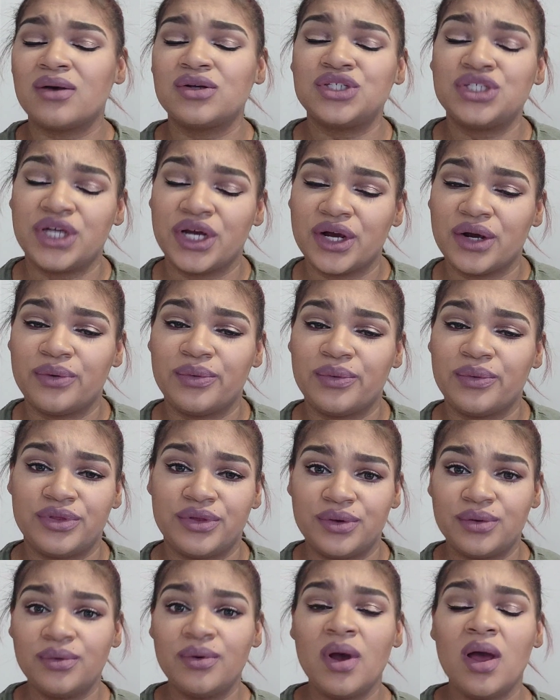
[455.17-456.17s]
I'll share it with
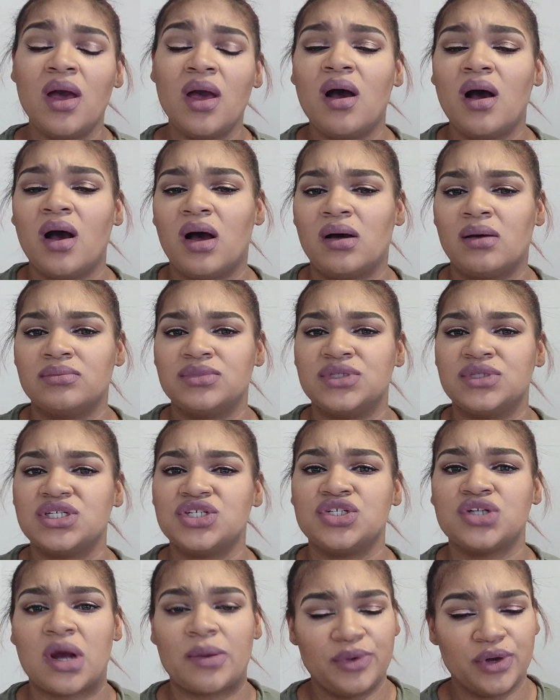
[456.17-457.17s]
you. Um,
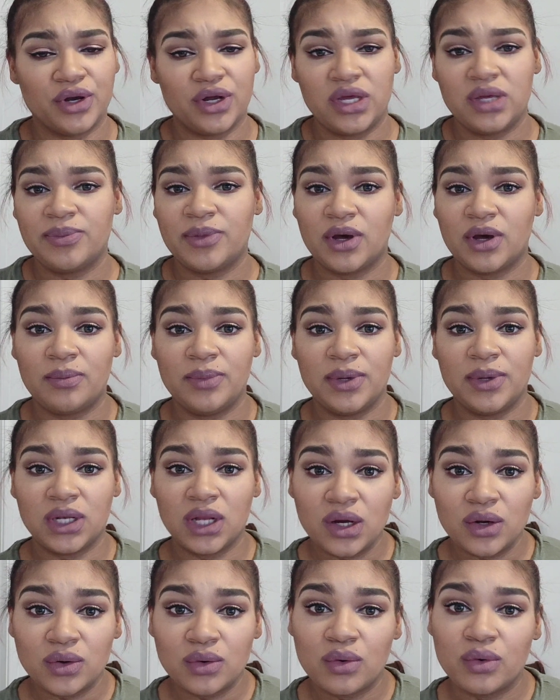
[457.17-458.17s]
just drop your email
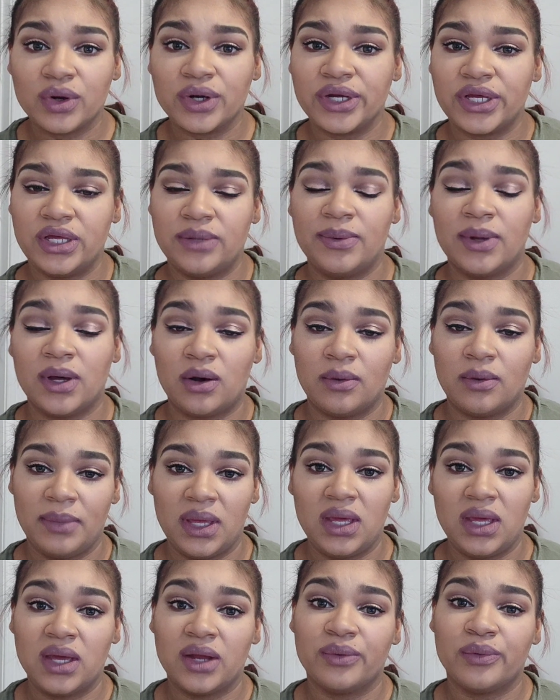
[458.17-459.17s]
below or email
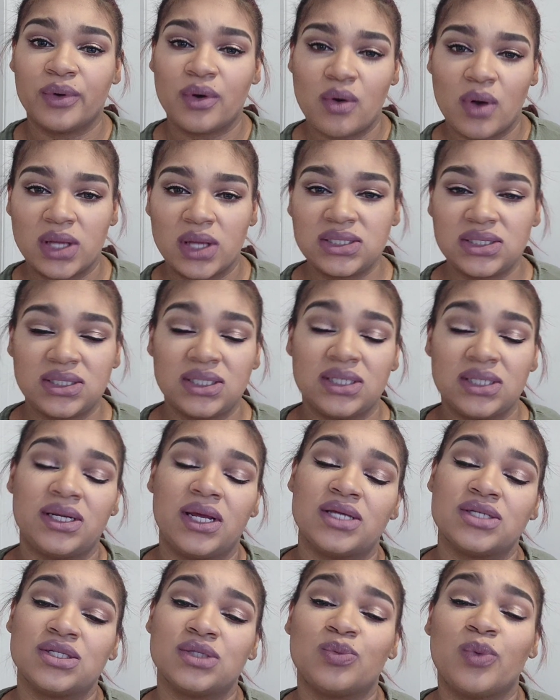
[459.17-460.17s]
me and request
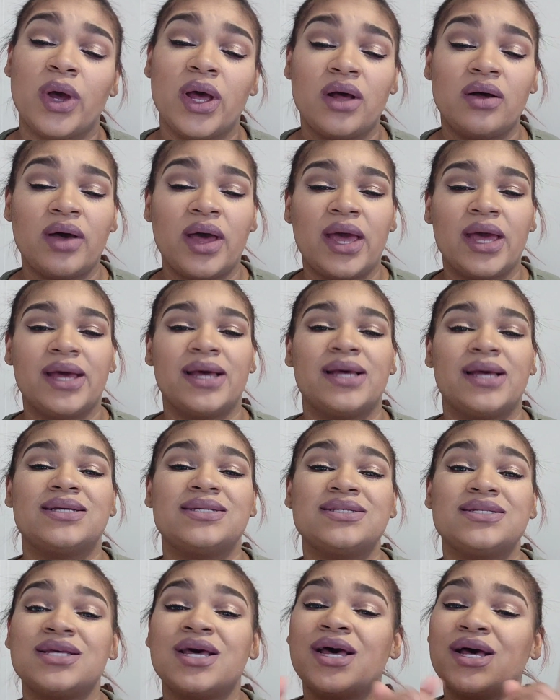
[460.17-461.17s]
it as well
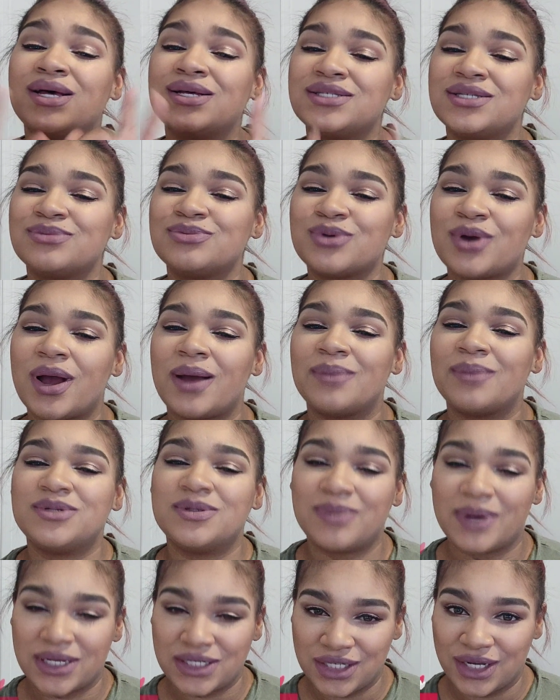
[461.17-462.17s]
as subscribe
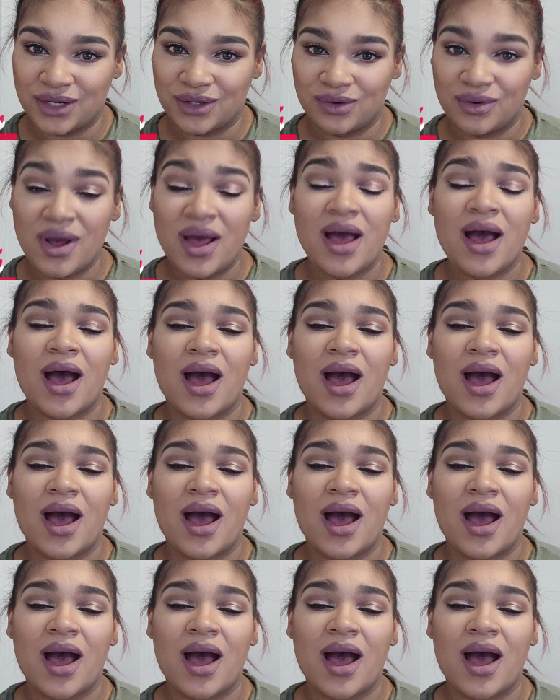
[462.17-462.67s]
to my channel.